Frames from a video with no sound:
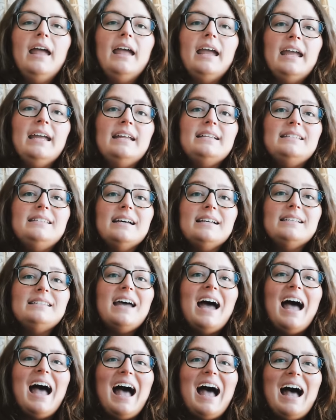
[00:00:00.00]
It does
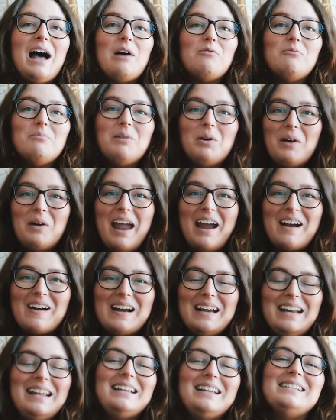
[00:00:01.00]
have mohair
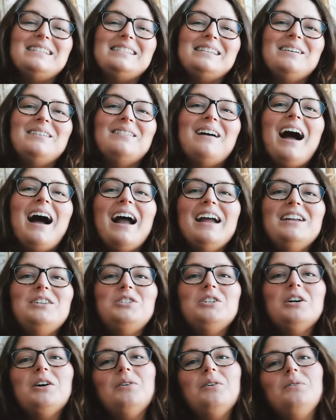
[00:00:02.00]
in it, so I
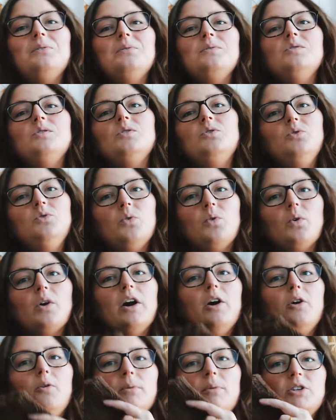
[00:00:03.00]
chose
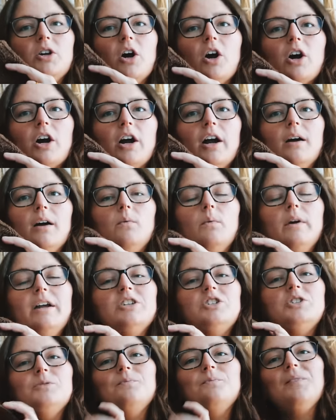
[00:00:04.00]
Noro Madara,
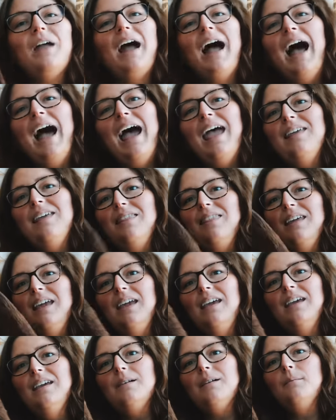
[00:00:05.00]
which I
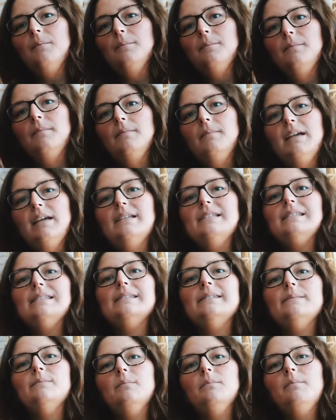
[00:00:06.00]
think is
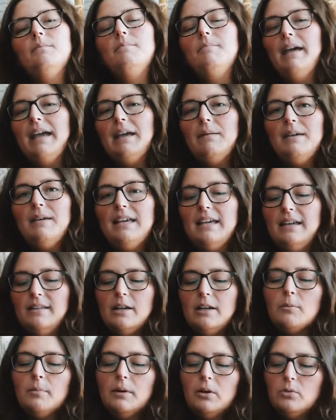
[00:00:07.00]
maybe,
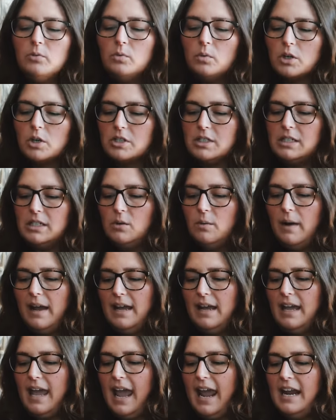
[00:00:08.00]
they're both worsted
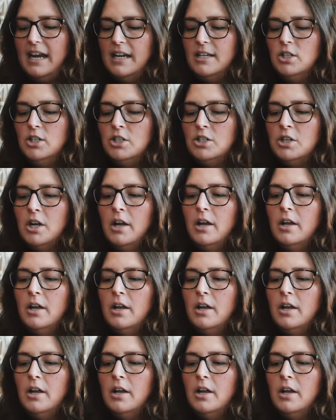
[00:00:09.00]
weight gauge,